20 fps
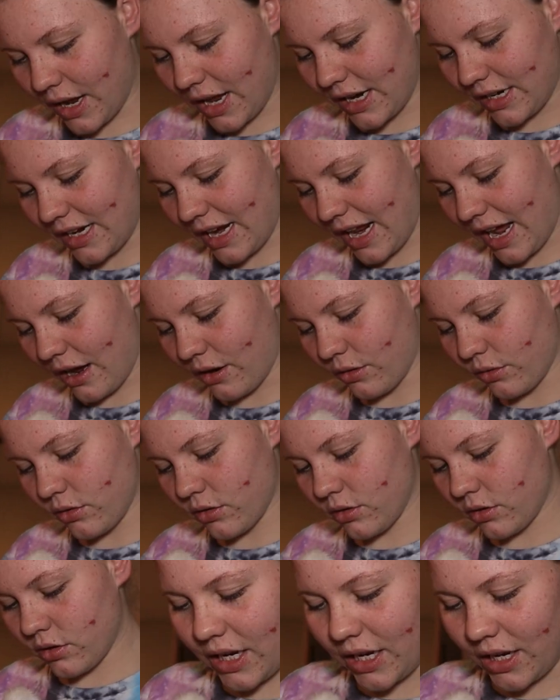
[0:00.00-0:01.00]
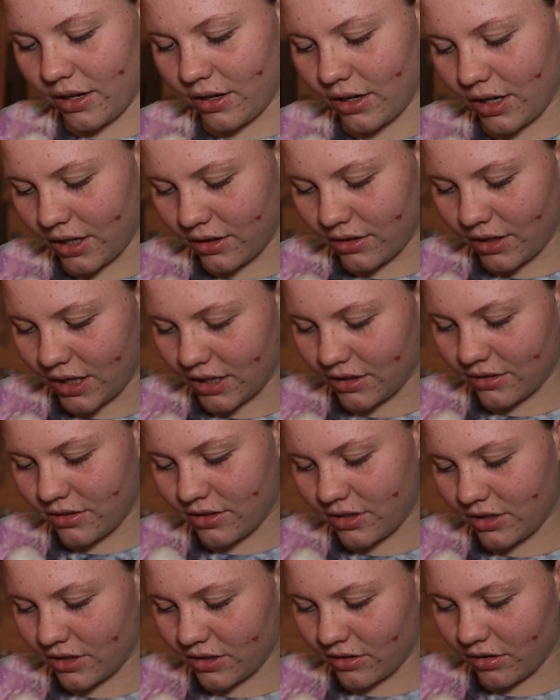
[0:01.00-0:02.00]
and now
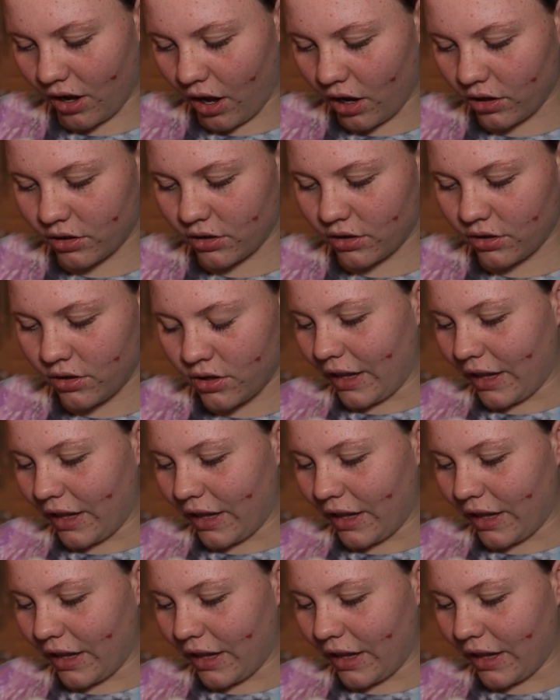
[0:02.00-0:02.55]
it's stuck.